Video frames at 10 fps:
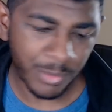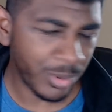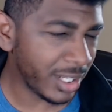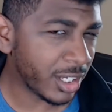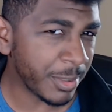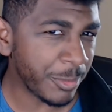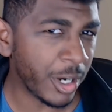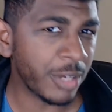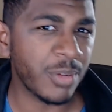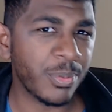really going to be
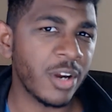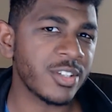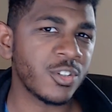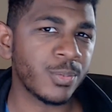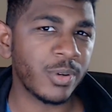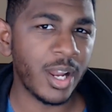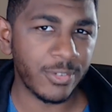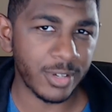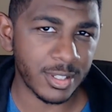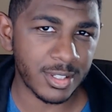working with personal
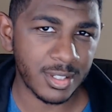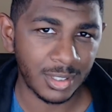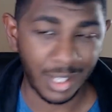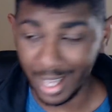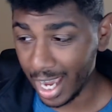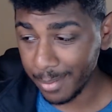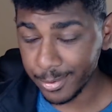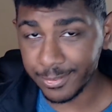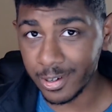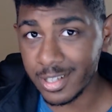preference. I
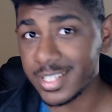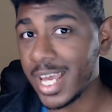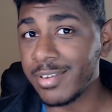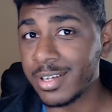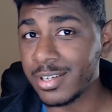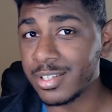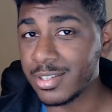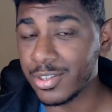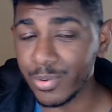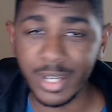prefer
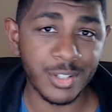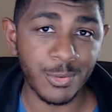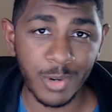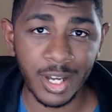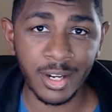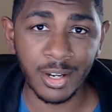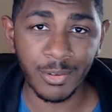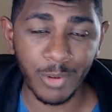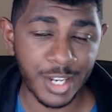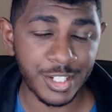7:3 to 1
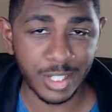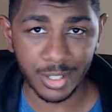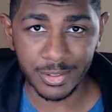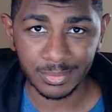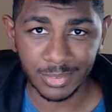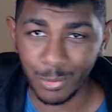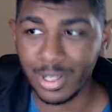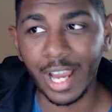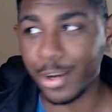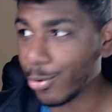ratios.
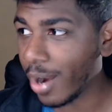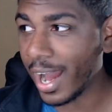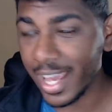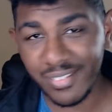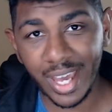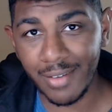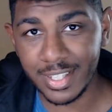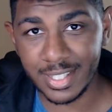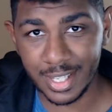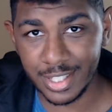Will I cry if I have a
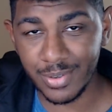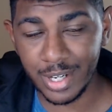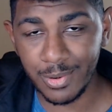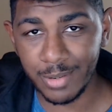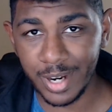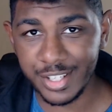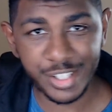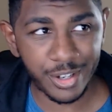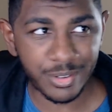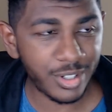6:3 to 1
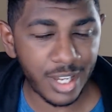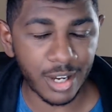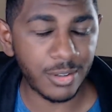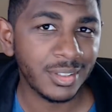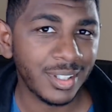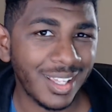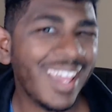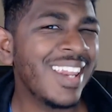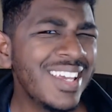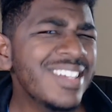ratio? No.
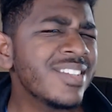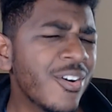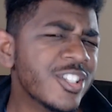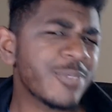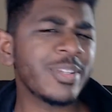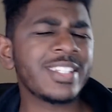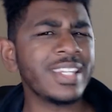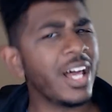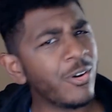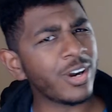It is noticeably
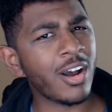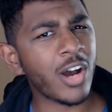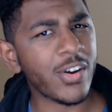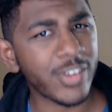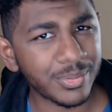slower, however.